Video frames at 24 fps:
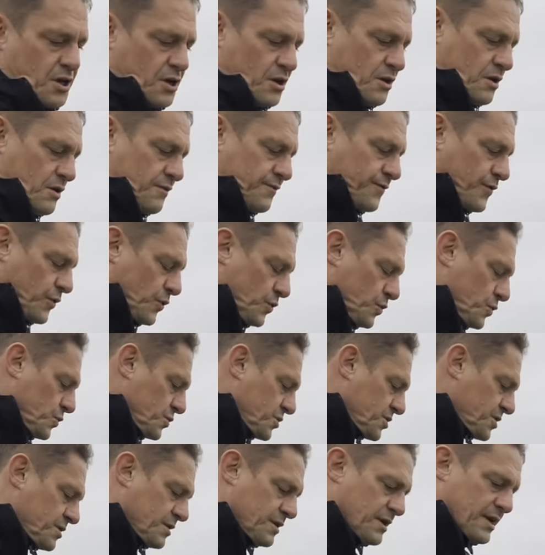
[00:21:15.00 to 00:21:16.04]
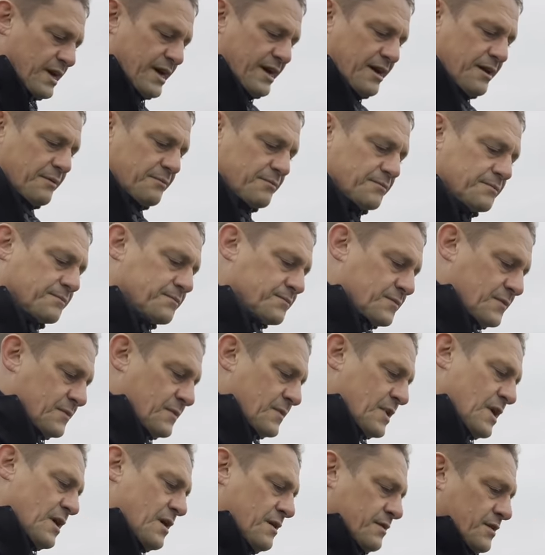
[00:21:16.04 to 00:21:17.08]
food,
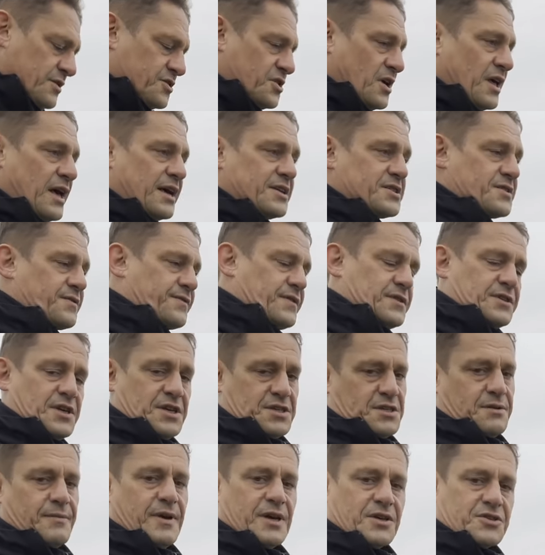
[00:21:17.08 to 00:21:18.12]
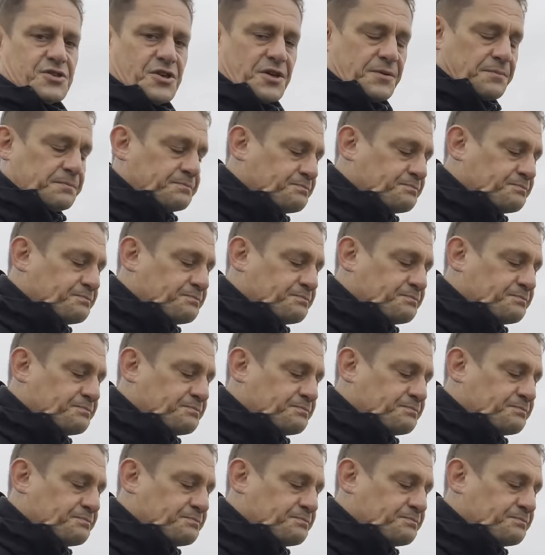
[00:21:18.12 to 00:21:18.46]
things like that. It's a fantastic magazine.